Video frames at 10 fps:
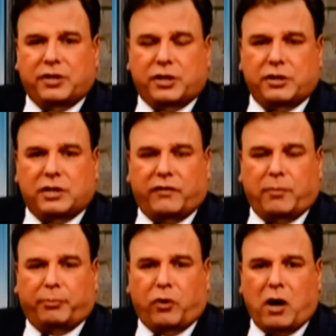positions of
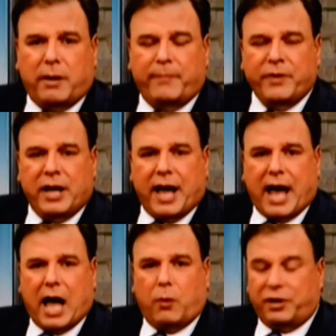employment
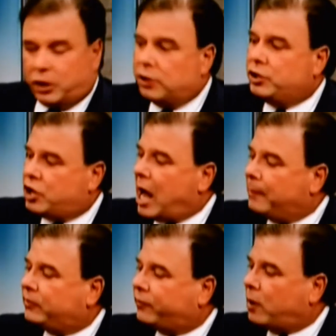with good
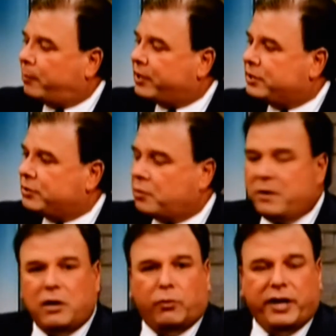jobs for prisoners who are
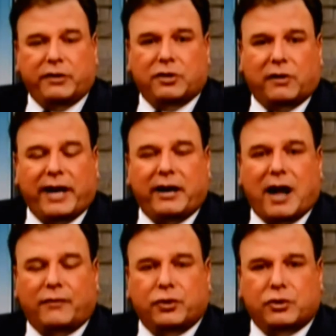being reintegrated
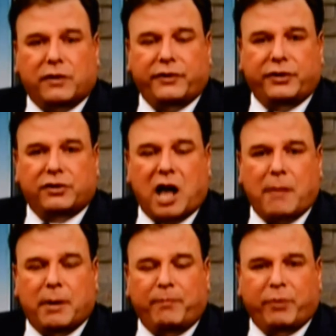after serving their
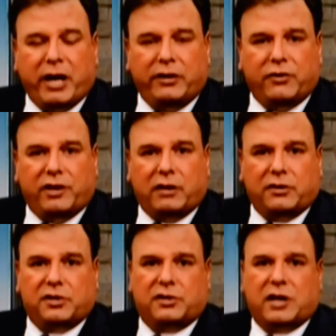time and paying their debt
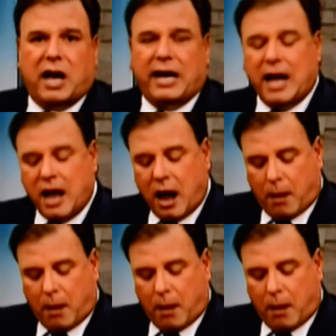to society.